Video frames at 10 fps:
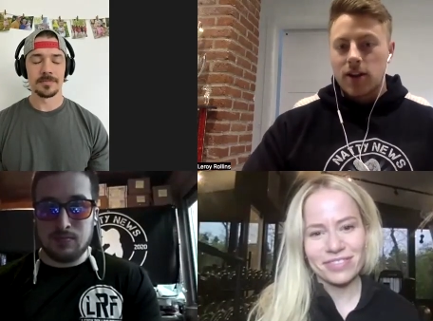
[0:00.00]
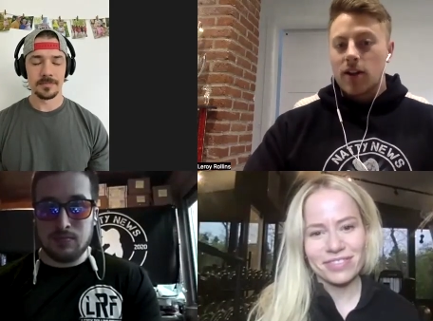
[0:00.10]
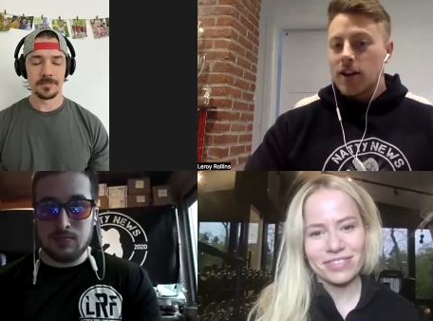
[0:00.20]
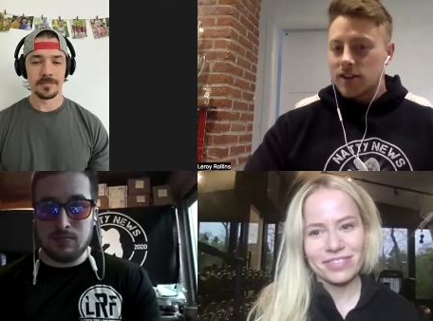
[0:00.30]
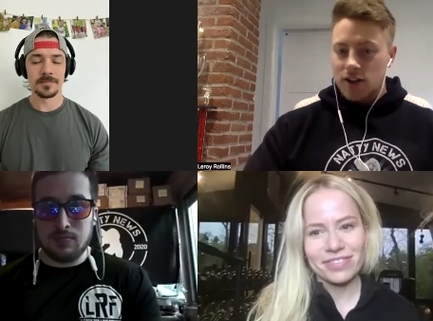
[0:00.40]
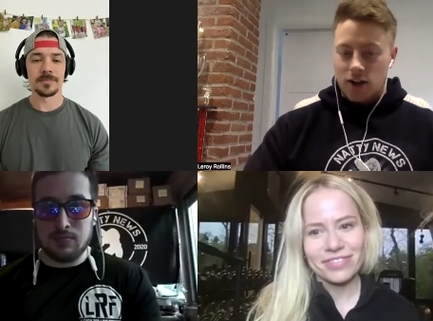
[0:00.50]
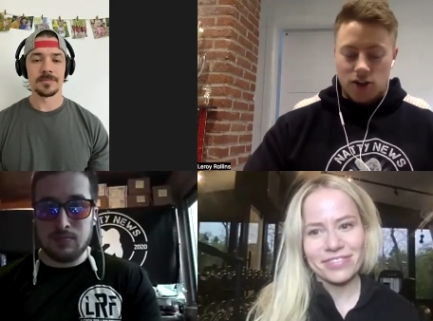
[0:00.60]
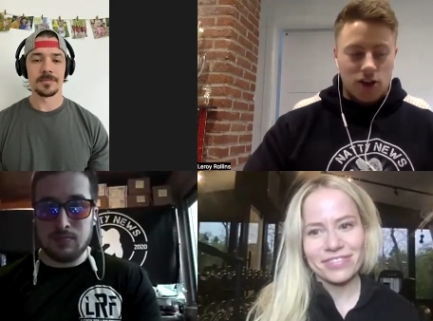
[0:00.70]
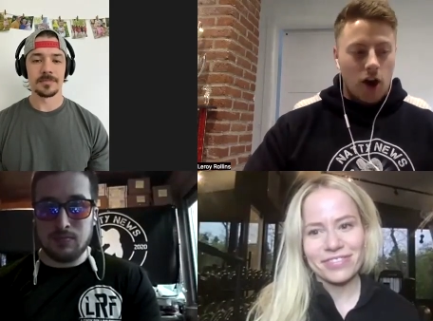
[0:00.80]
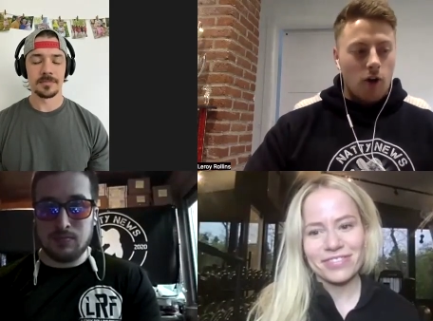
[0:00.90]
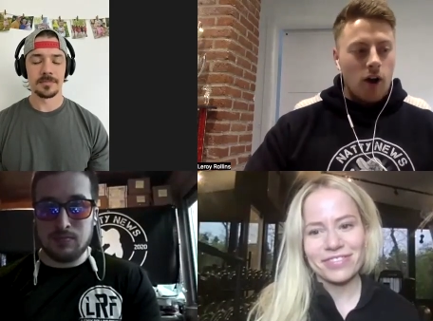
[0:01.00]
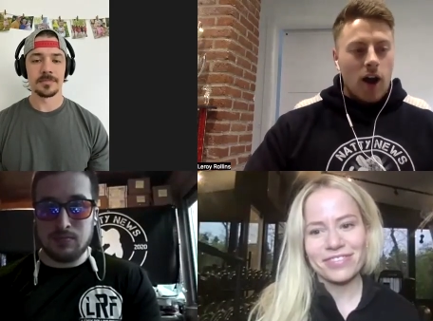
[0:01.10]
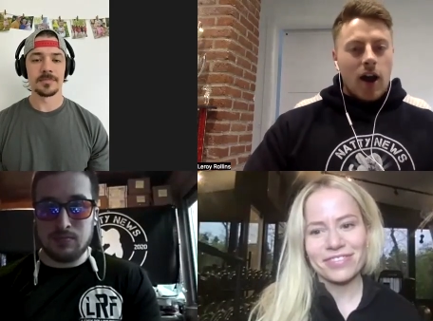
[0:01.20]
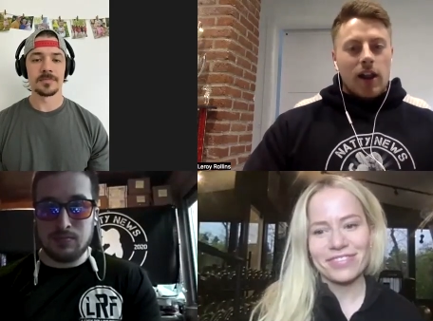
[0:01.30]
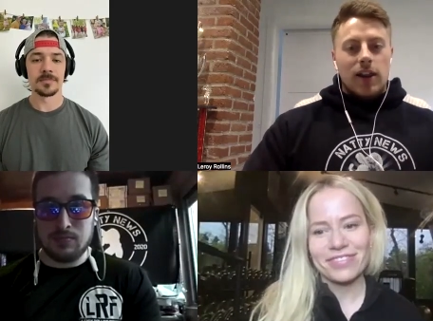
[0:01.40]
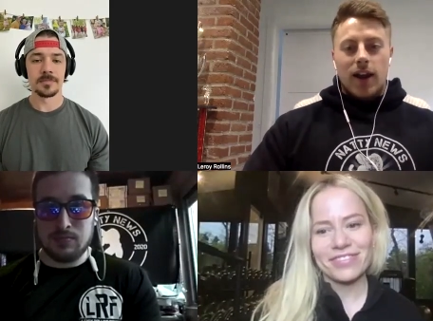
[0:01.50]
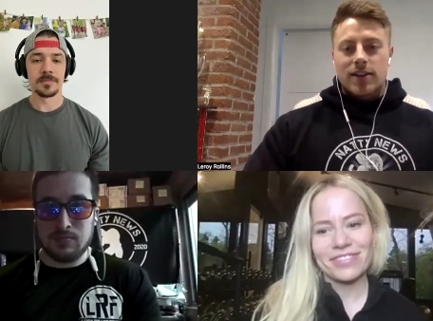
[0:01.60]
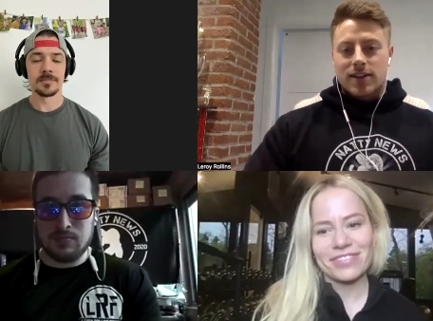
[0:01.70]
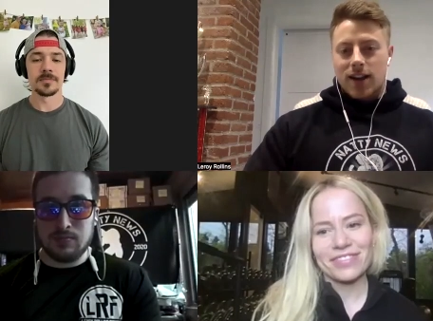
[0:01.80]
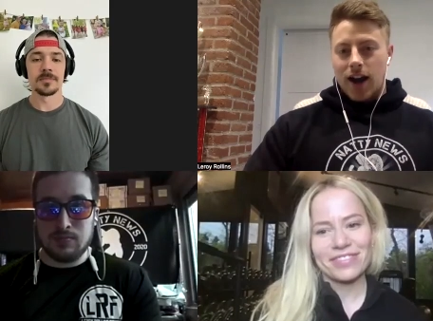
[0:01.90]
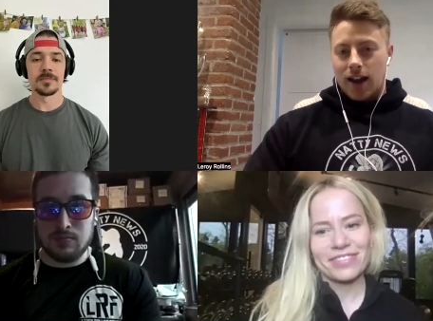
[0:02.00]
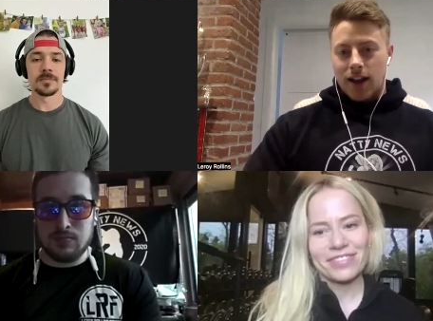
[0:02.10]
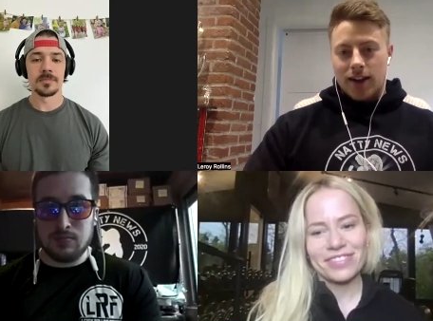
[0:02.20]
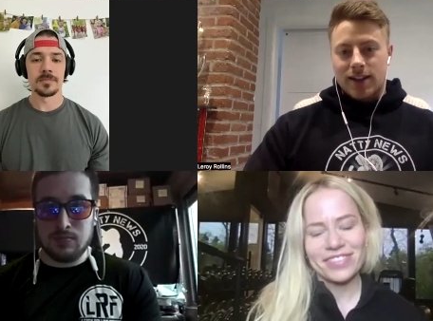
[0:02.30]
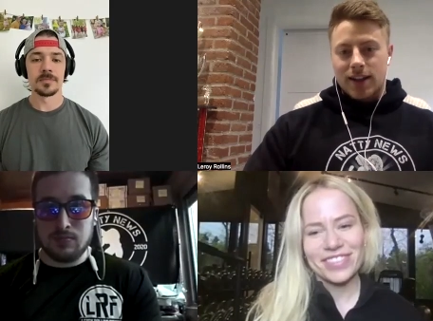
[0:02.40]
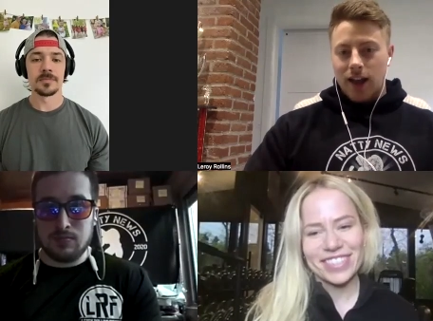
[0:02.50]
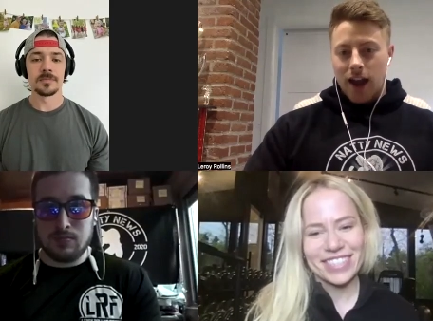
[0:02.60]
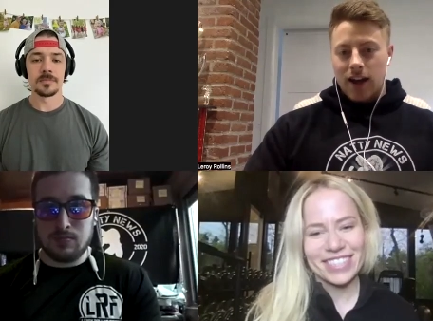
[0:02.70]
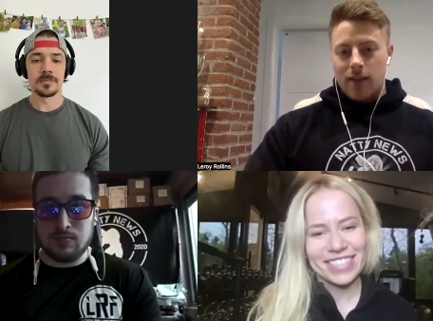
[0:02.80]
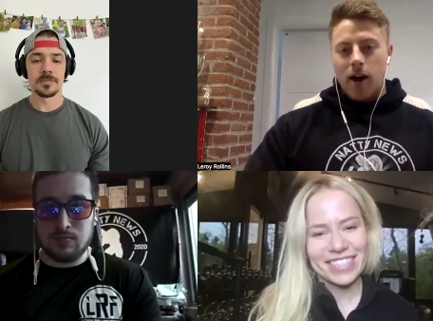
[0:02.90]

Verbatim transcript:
Speaker 1: of the listeners. So let's enlighten